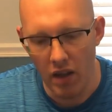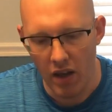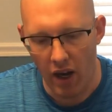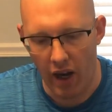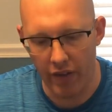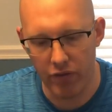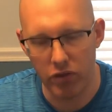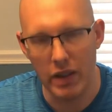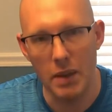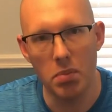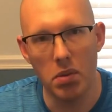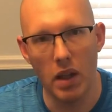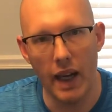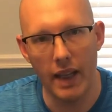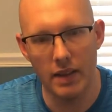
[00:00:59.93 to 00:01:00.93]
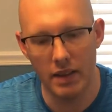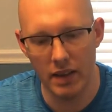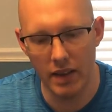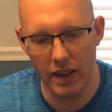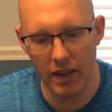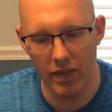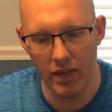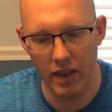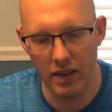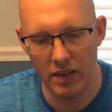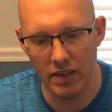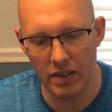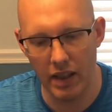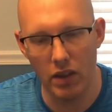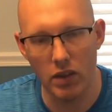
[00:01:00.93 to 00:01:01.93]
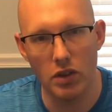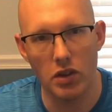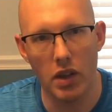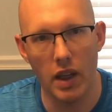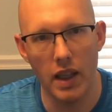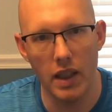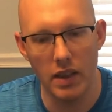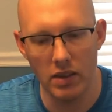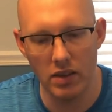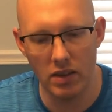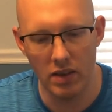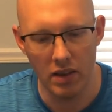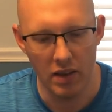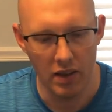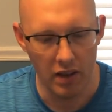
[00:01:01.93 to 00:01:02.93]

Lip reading: I've replanted in these cell trays.